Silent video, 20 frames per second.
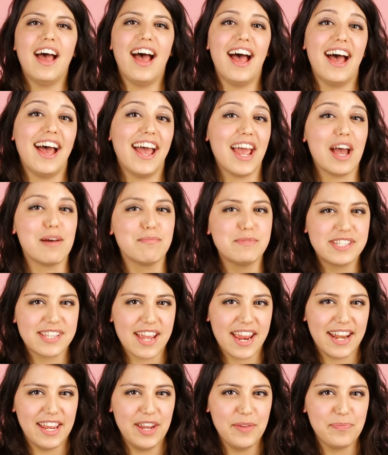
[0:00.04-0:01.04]
Hi, I'm
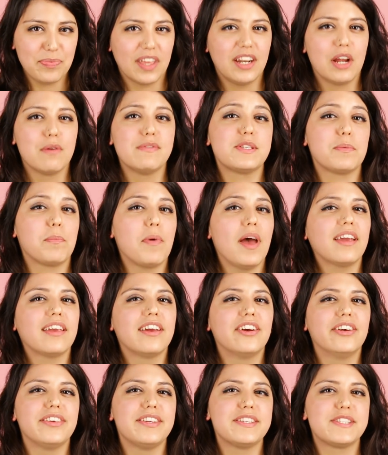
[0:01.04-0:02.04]
Sadie, and I was a pet
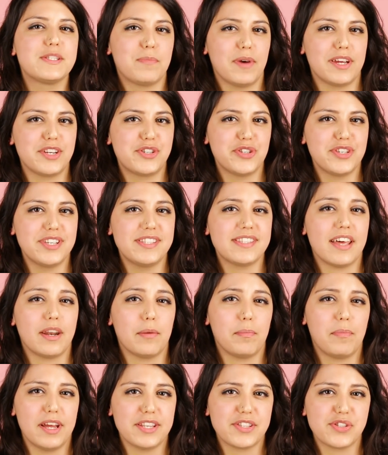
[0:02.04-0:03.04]
care lead specialist at
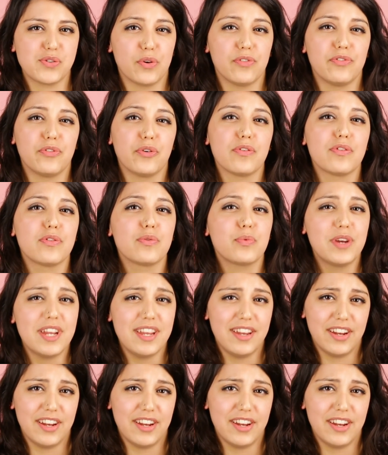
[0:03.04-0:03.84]
a pet store for three